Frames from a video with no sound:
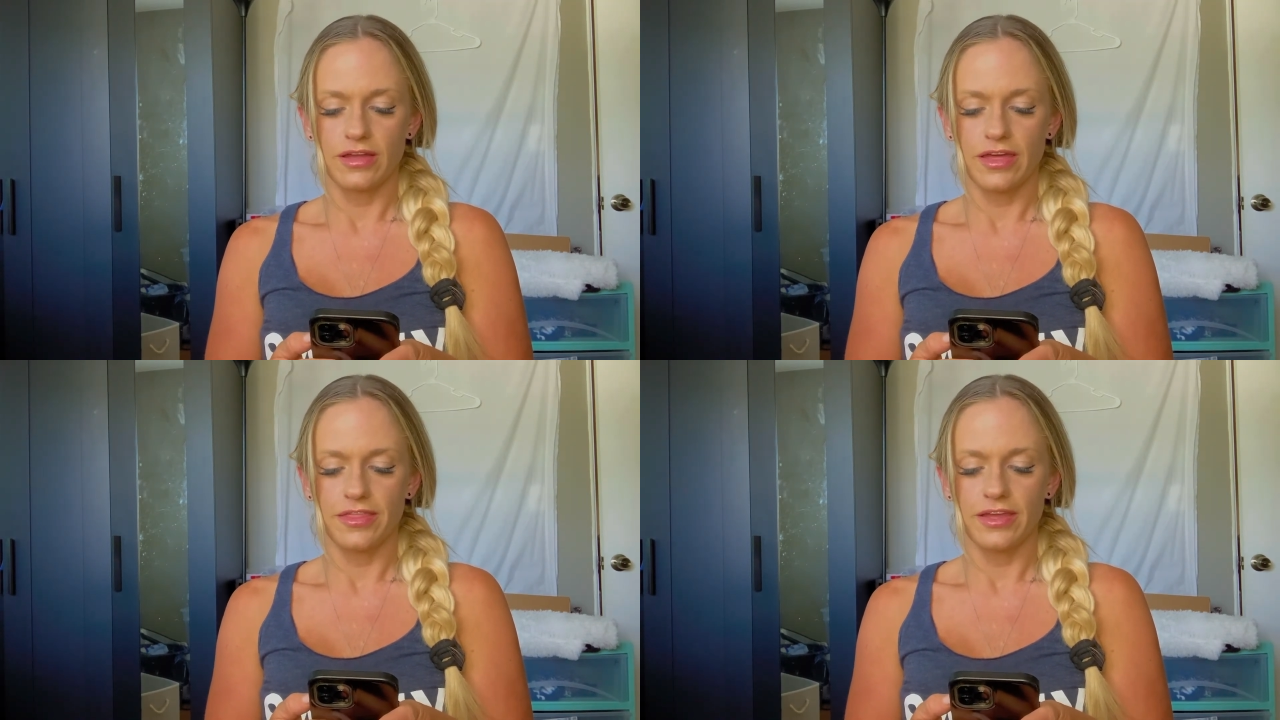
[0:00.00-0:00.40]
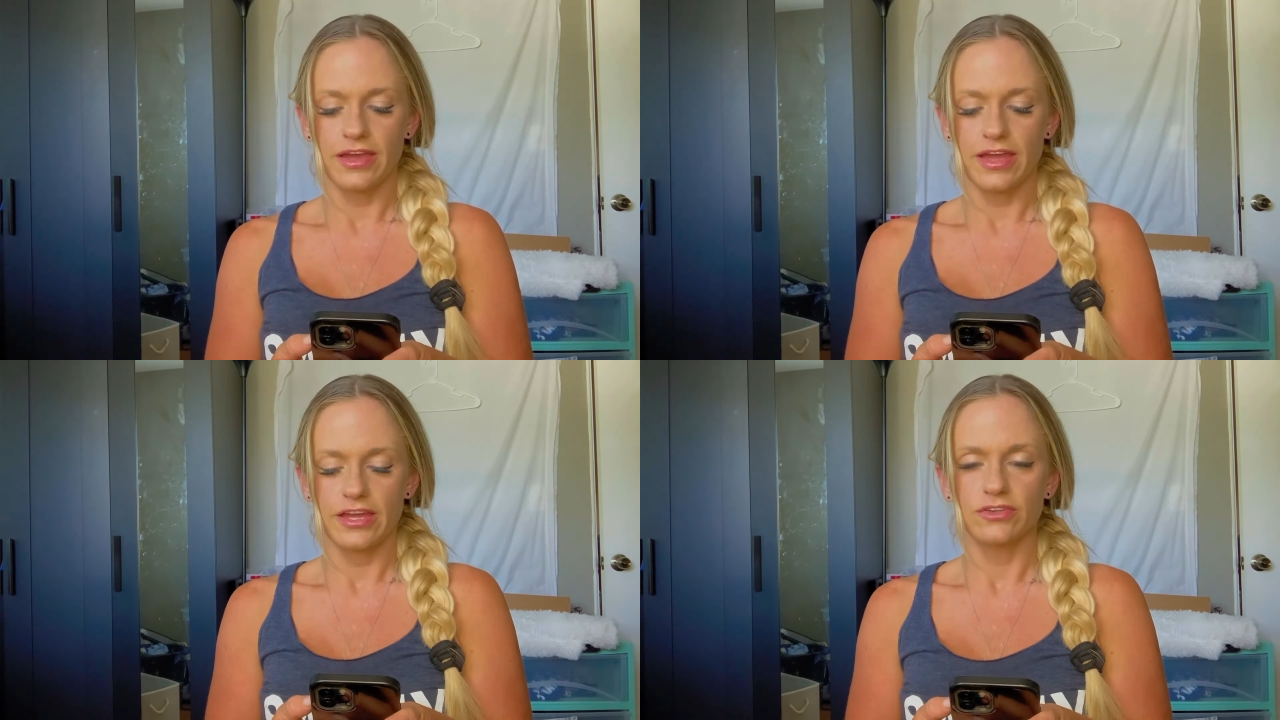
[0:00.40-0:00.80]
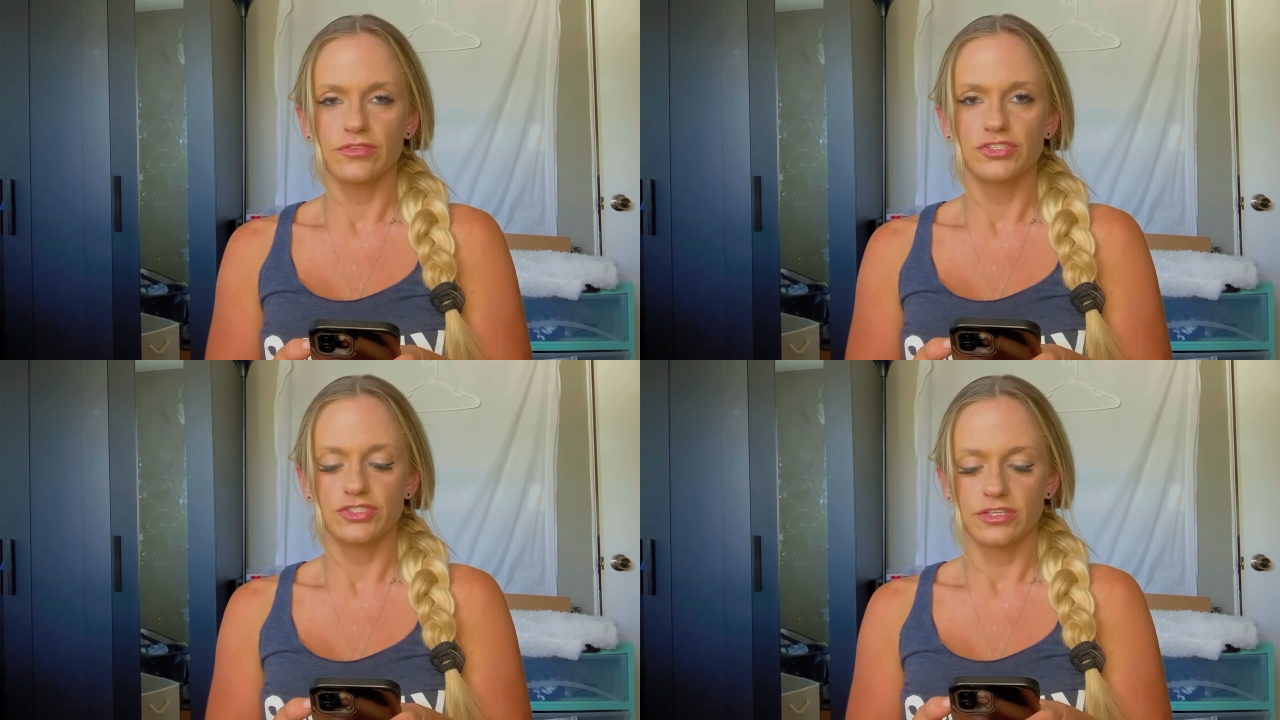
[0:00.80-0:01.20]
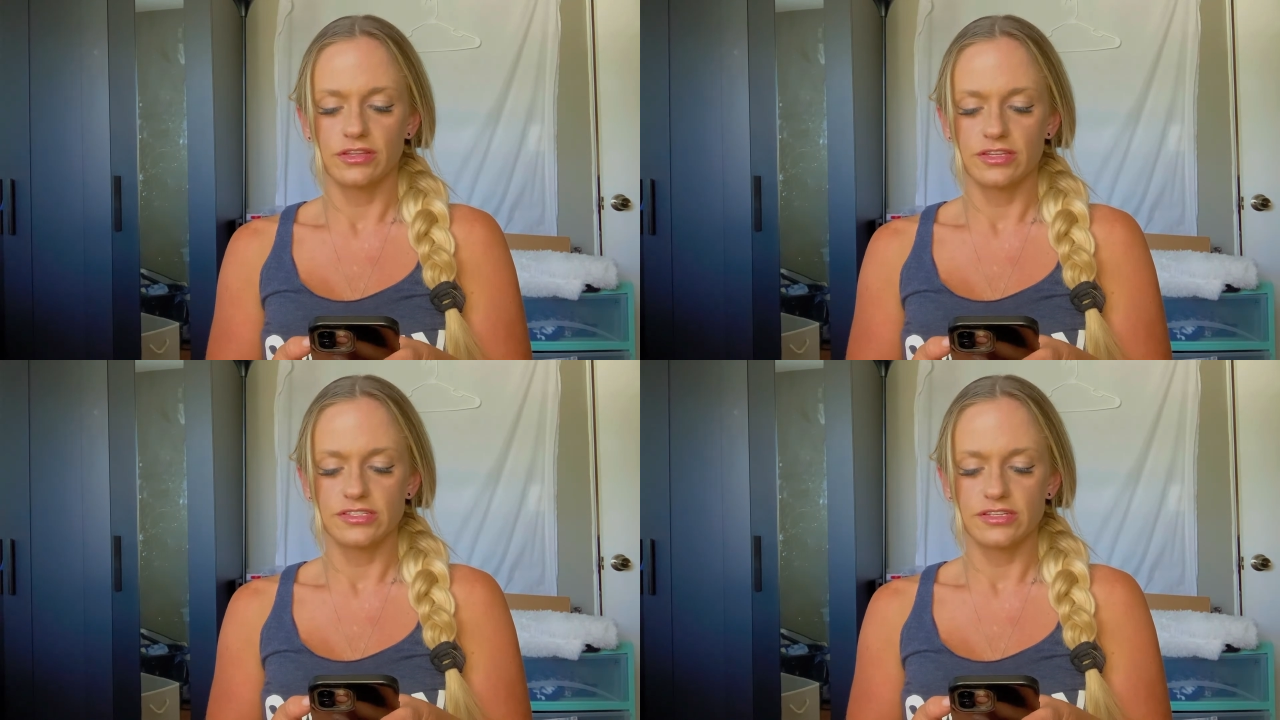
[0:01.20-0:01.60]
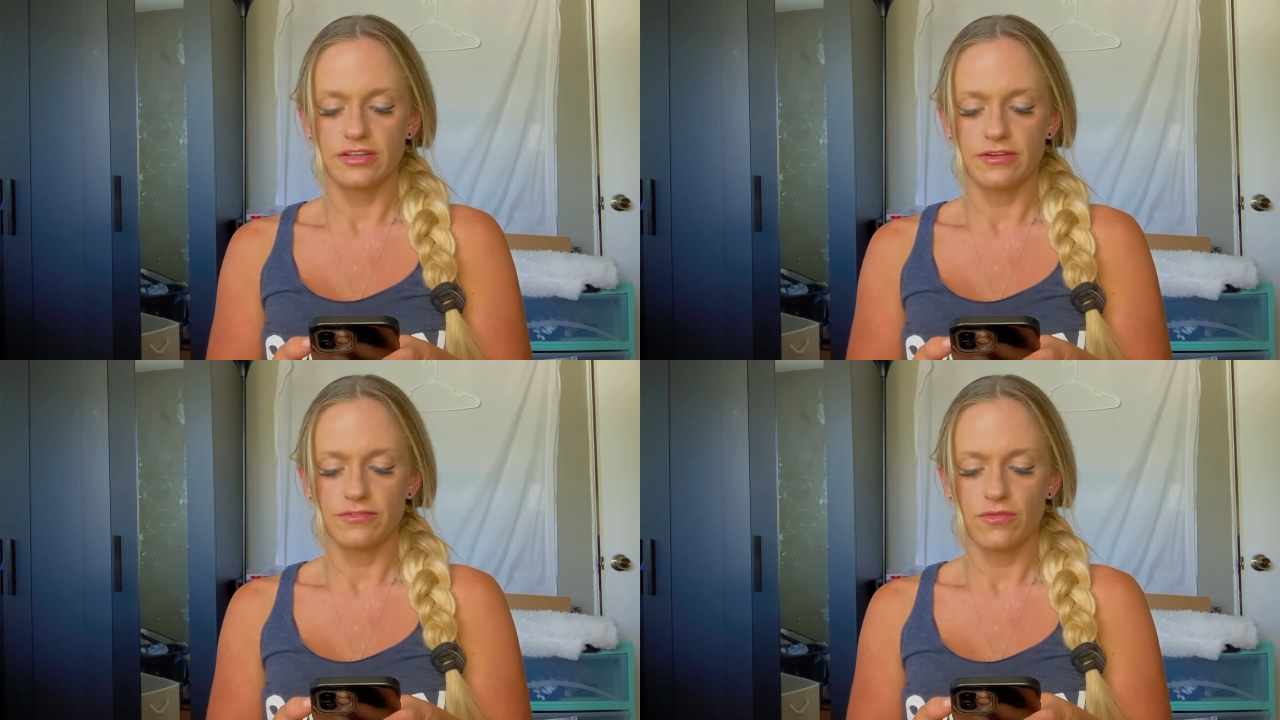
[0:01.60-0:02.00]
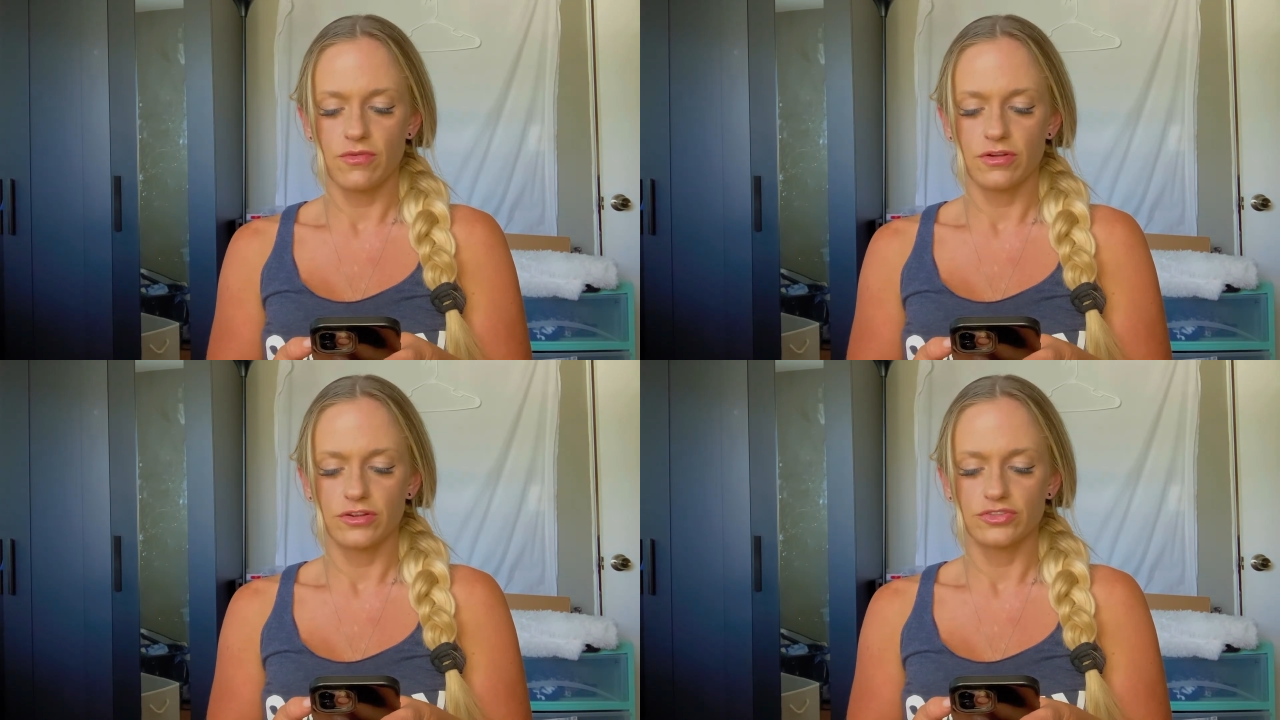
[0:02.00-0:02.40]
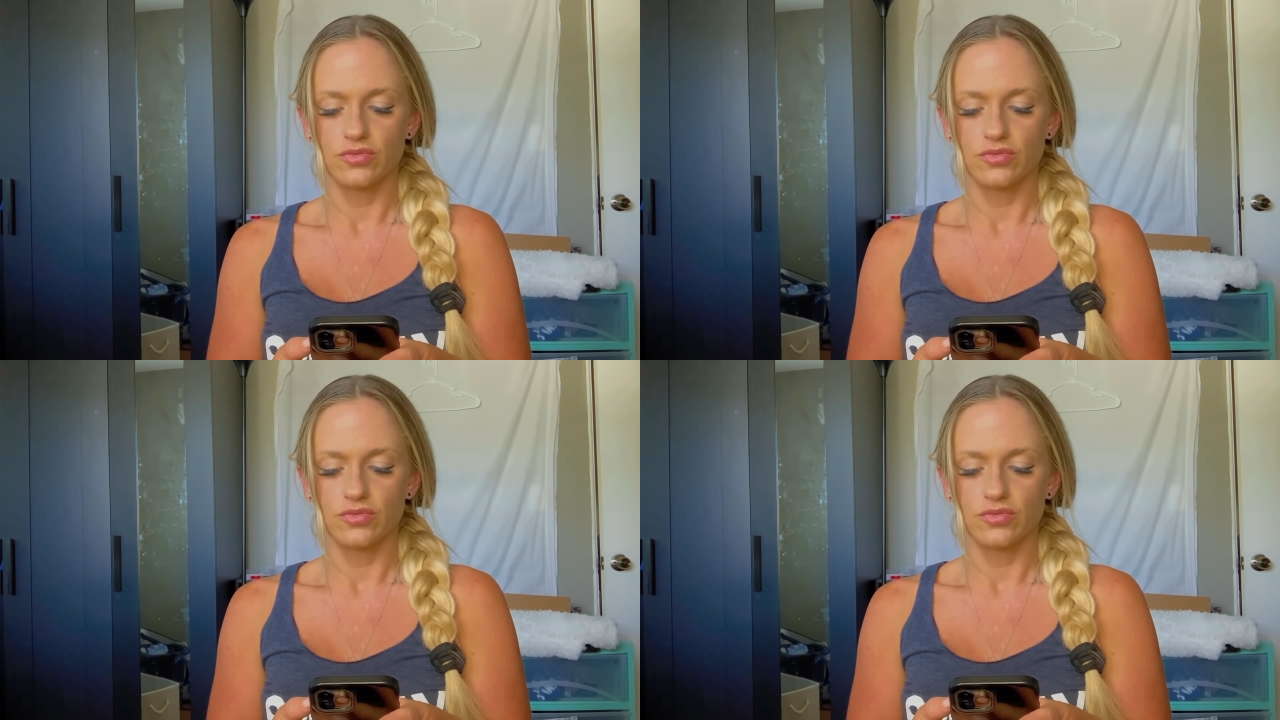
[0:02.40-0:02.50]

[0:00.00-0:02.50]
I think I had originally listed it for